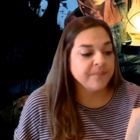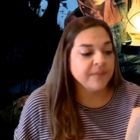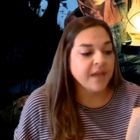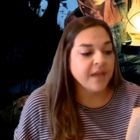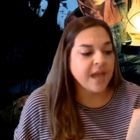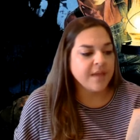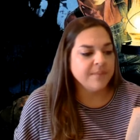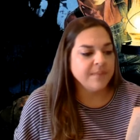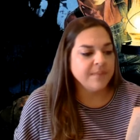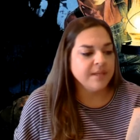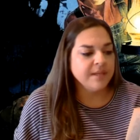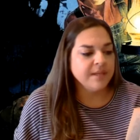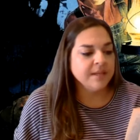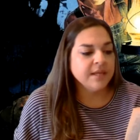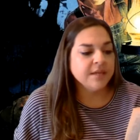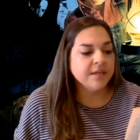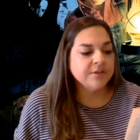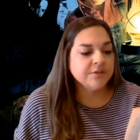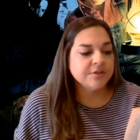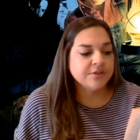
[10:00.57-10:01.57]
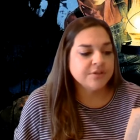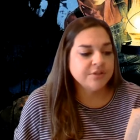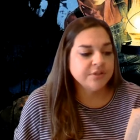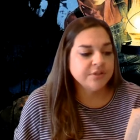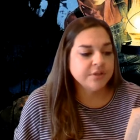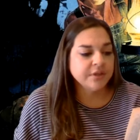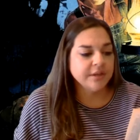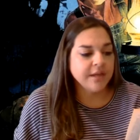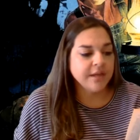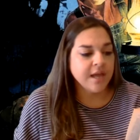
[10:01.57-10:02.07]
I immediately
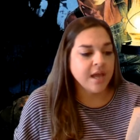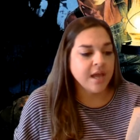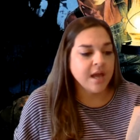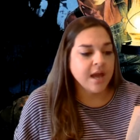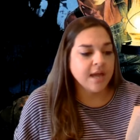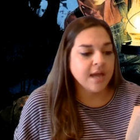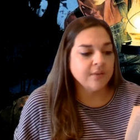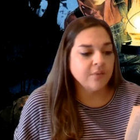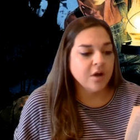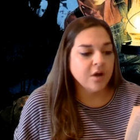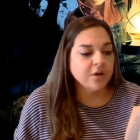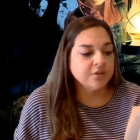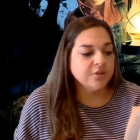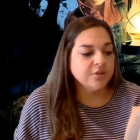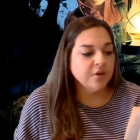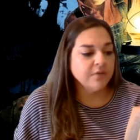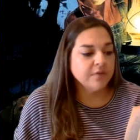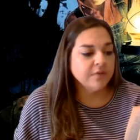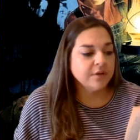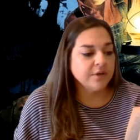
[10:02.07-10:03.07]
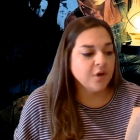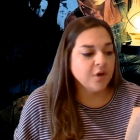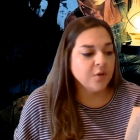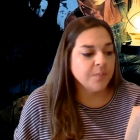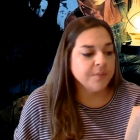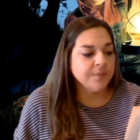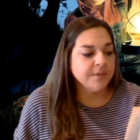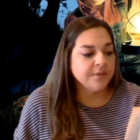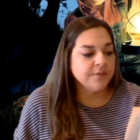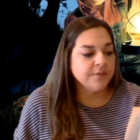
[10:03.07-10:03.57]
understood. I walked over and
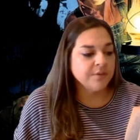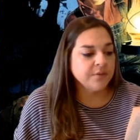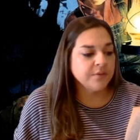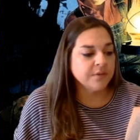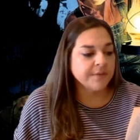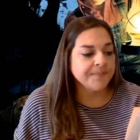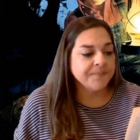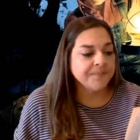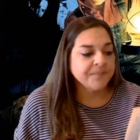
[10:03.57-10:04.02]
opened the door.